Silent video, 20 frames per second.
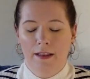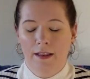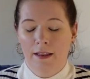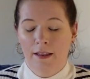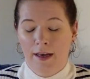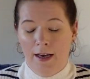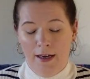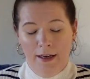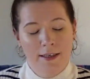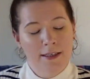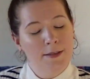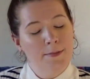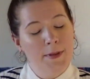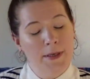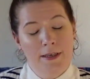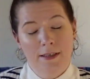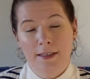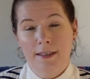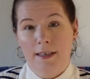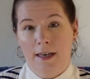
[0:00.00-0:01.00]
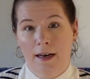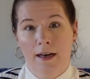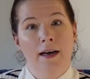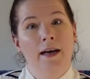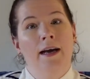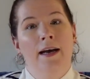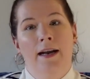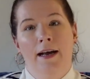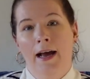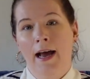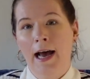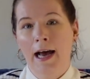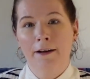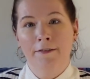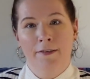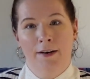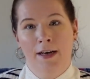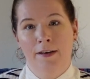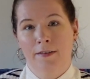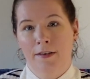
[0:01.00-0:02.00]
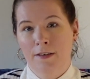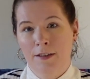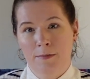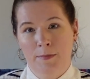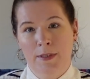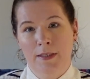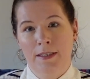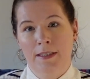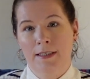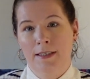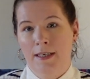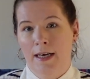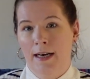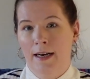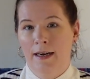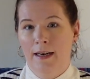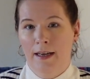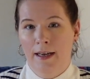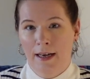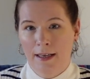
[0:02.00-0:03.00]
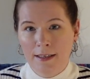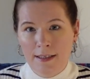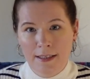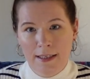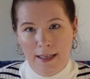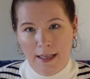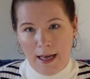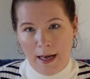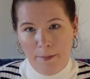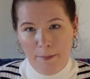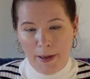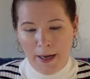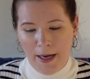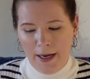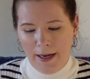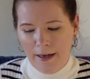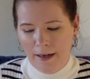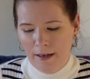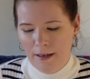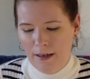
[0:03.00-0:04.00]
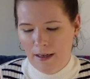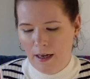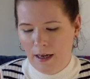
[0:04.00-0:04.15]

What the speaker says: That has been a saga and a half, and I've ultimately decided against that bag,